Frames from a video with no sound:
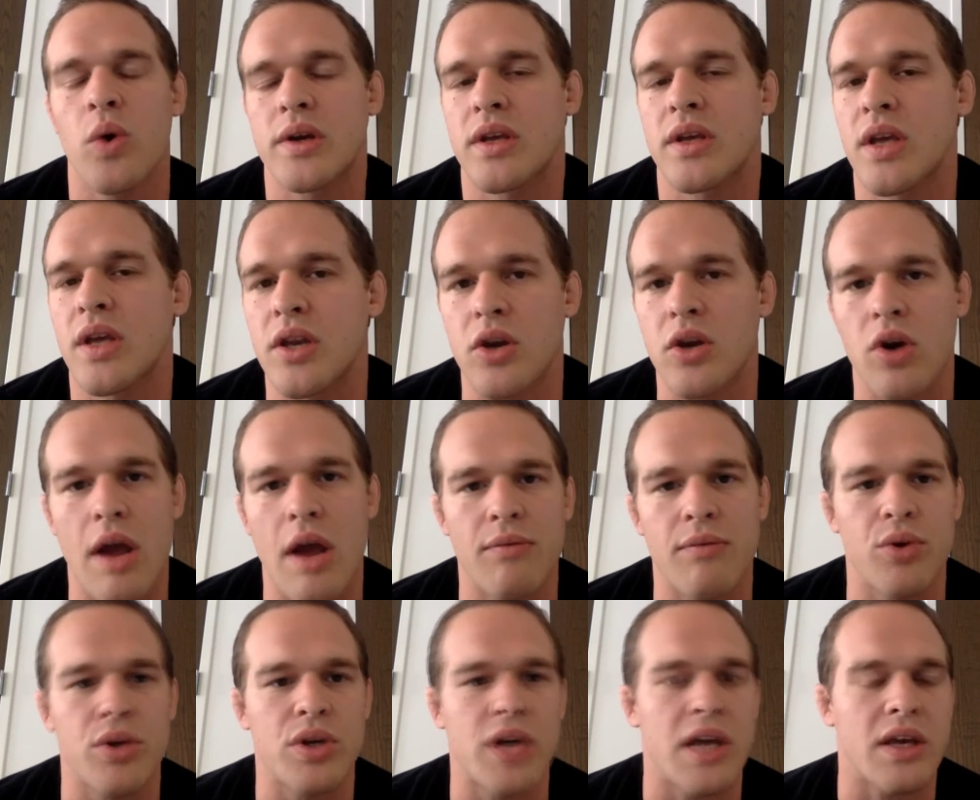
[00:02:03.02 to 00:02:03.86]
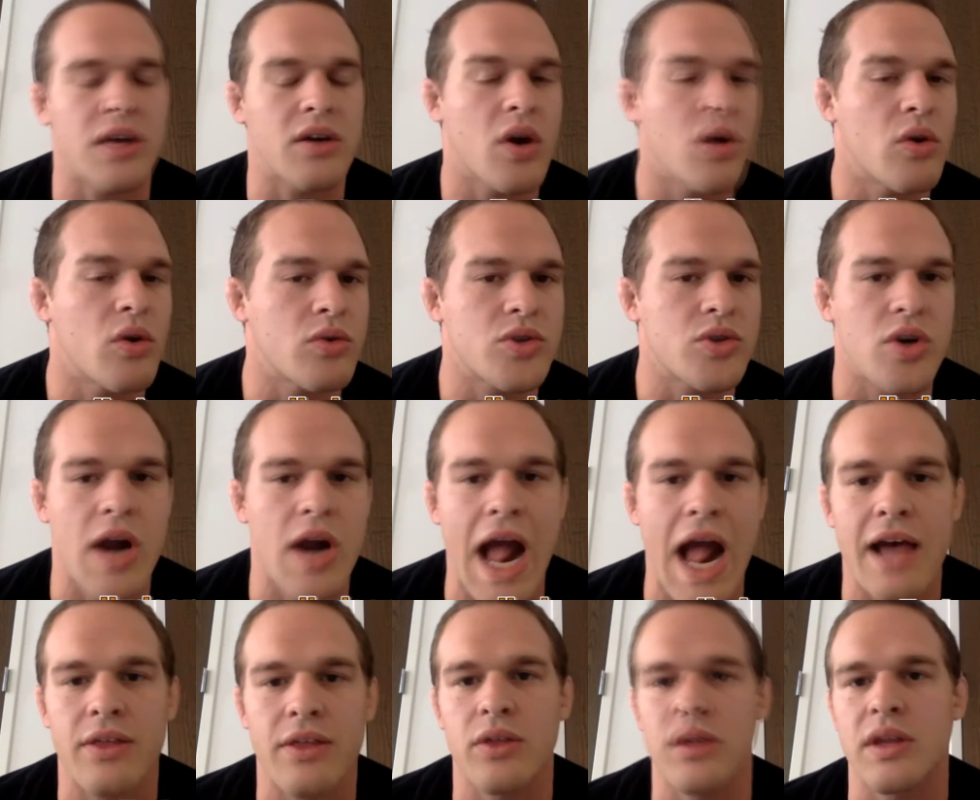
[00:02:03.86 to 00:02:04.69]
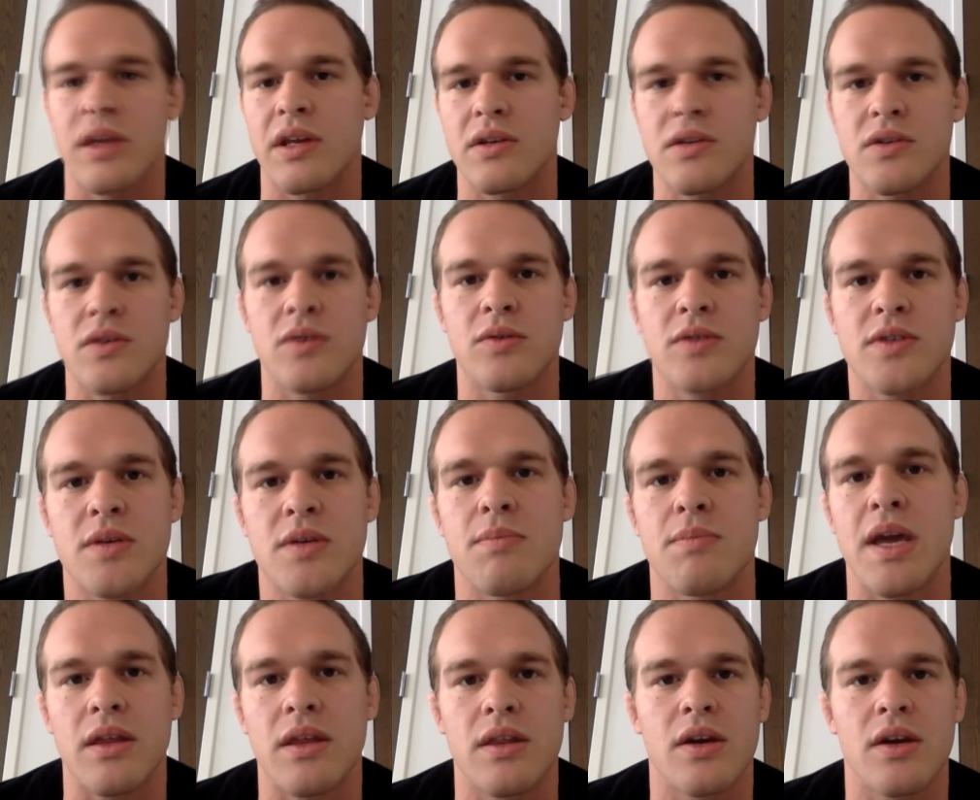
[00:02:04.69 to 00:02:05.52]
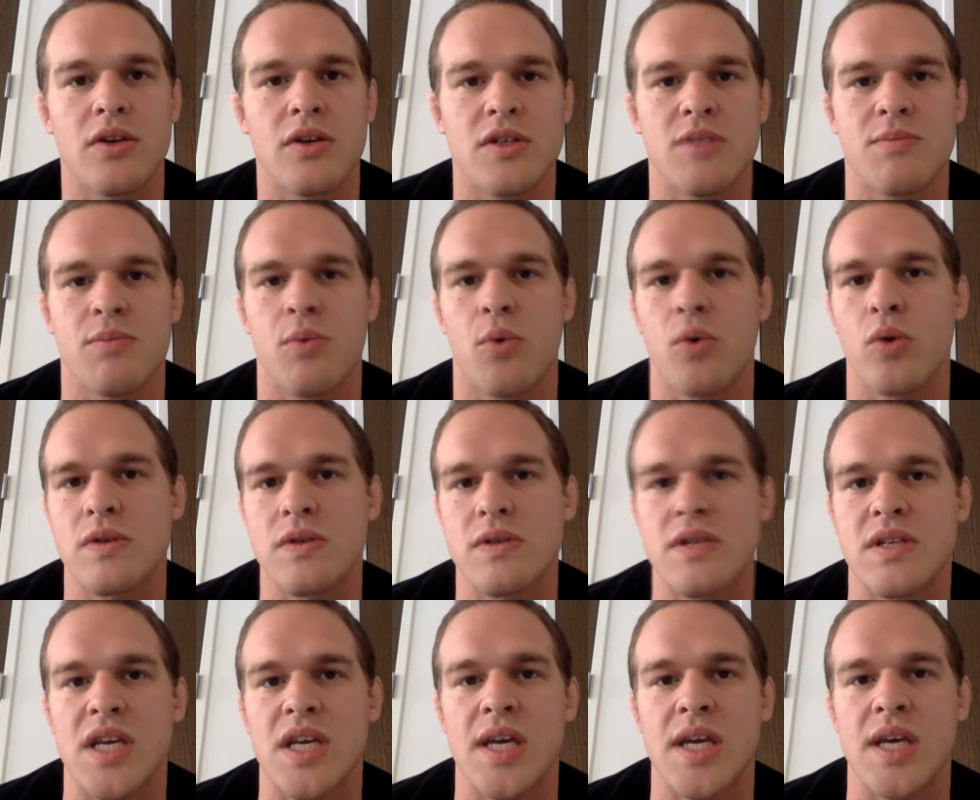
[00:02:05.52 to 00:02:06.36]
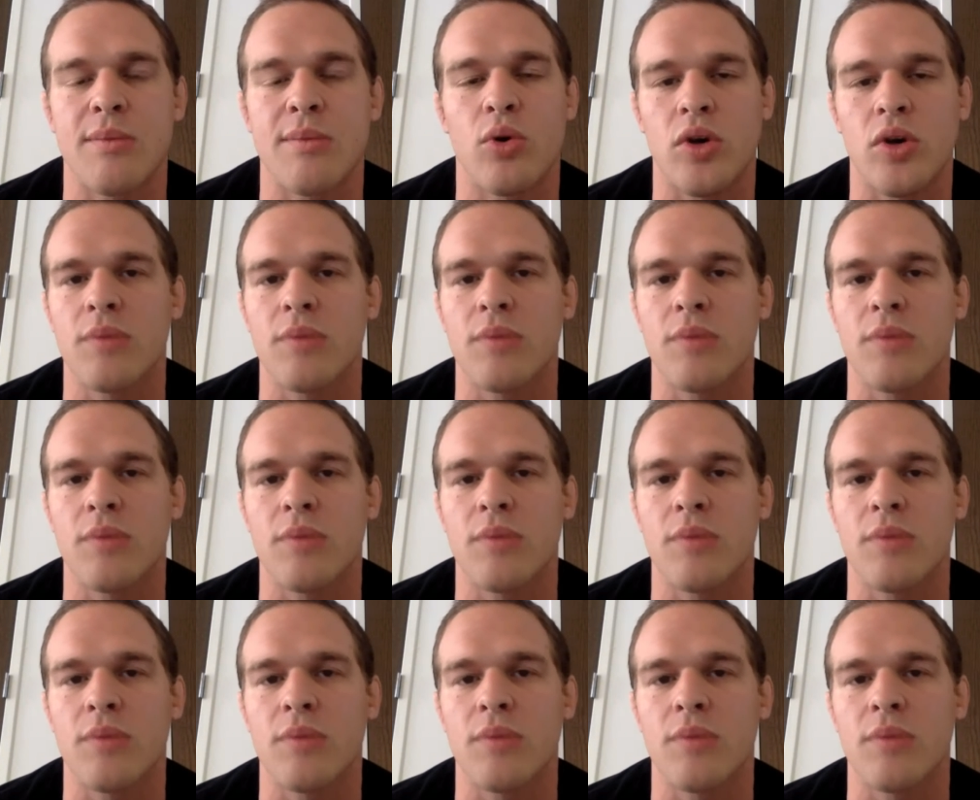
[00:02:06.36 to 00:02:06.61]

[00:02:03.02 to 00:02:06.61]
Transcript: what can your everyday coach or athlete do to make their sports team or